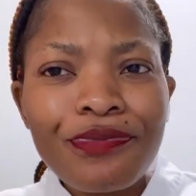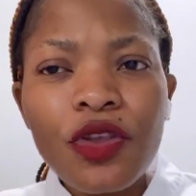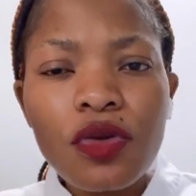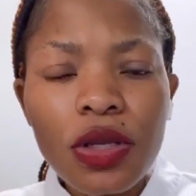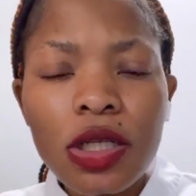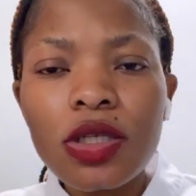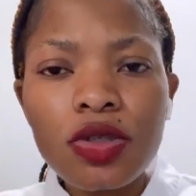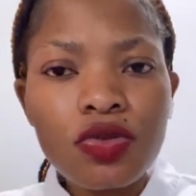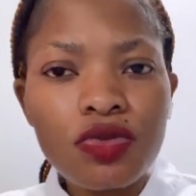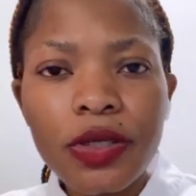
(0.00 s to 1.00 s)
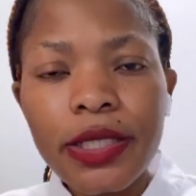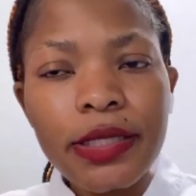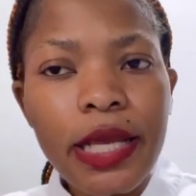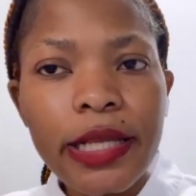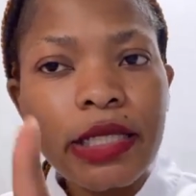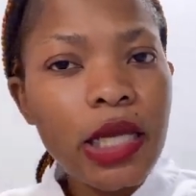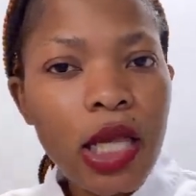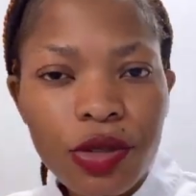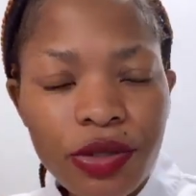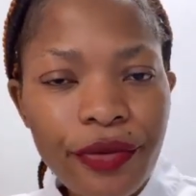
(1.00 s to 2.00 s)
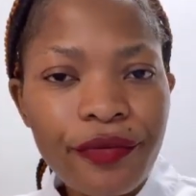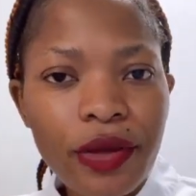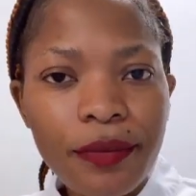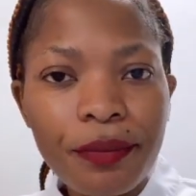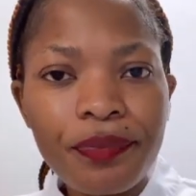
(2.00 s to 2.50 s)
you need to resend your CV.